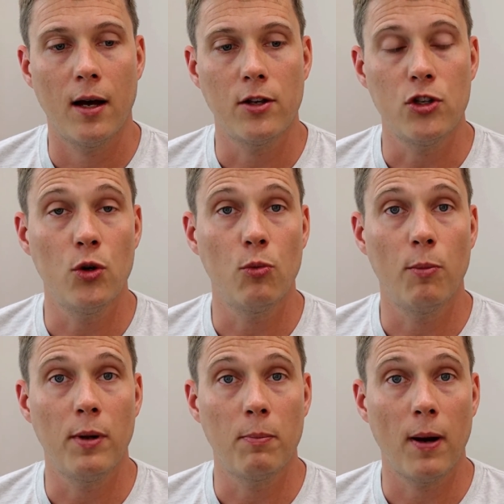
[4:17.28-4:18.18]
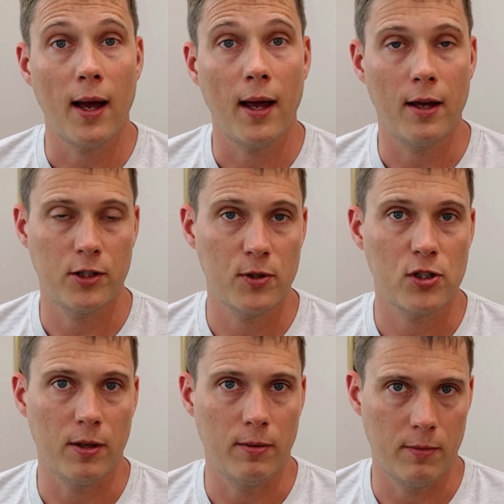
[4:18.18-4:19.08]
you will be paying,
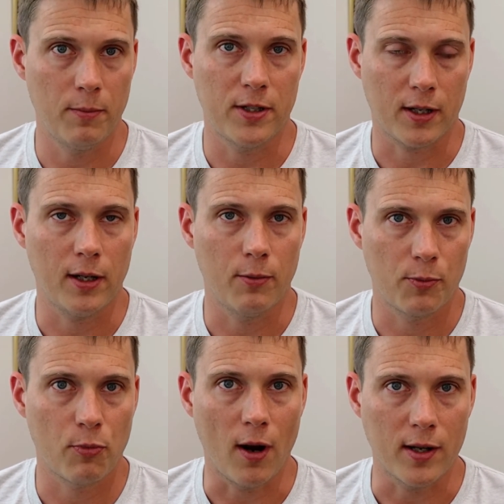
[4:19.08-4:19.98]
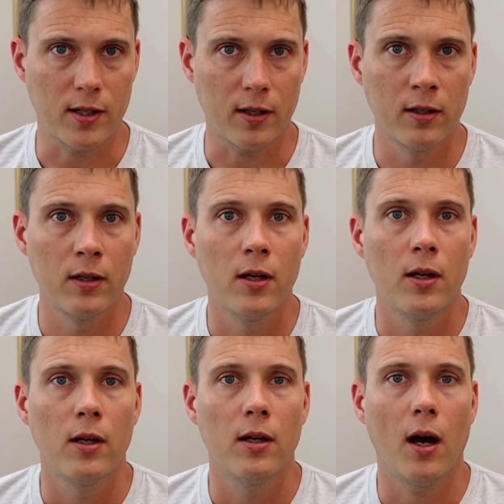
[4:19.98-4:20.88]
especially and particularly with pricing,
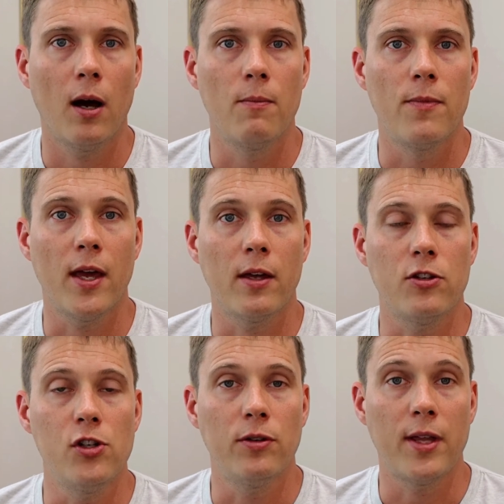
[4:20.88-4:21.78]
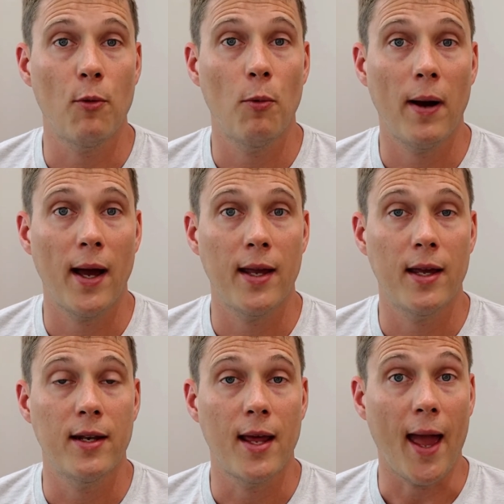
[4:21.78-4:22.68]
that they will
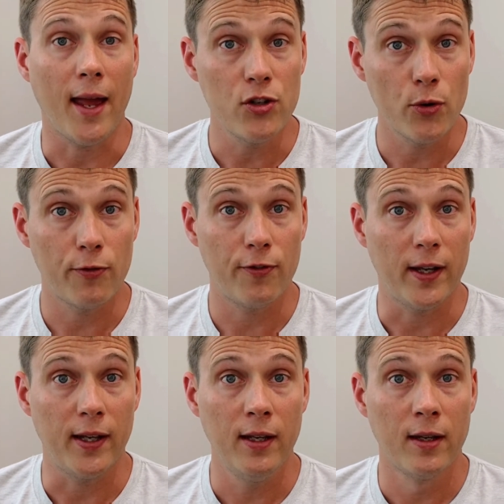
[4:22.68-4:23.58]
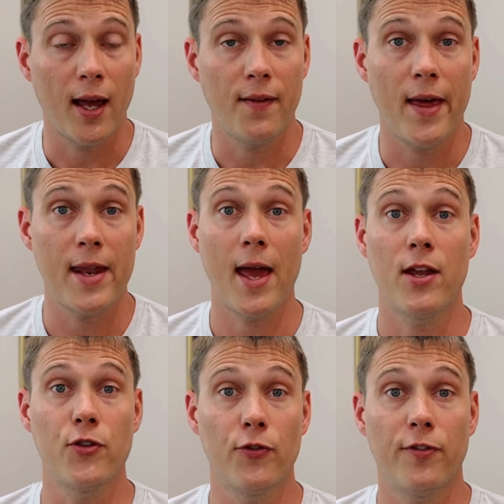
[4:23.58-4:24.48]
pay an annual fee, and that
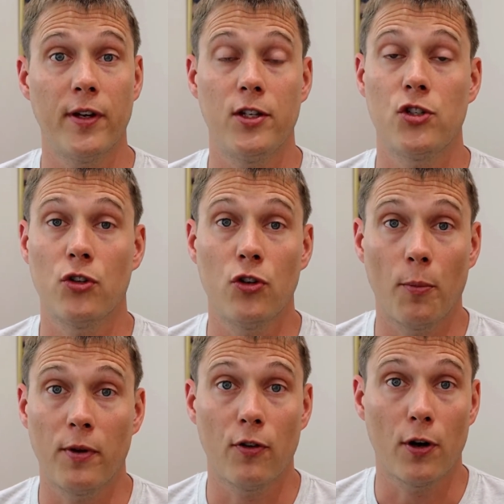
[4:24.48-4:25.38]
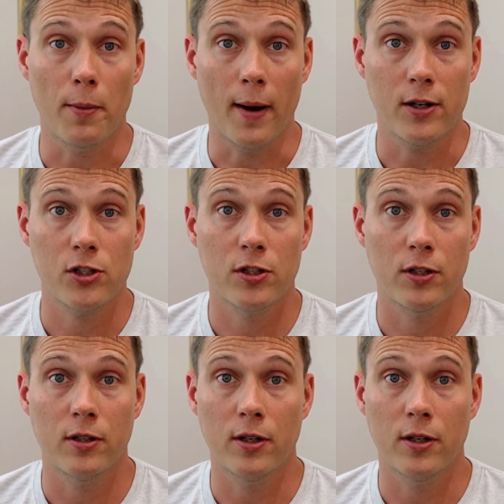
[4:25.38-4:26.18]
annual fee should not be very much.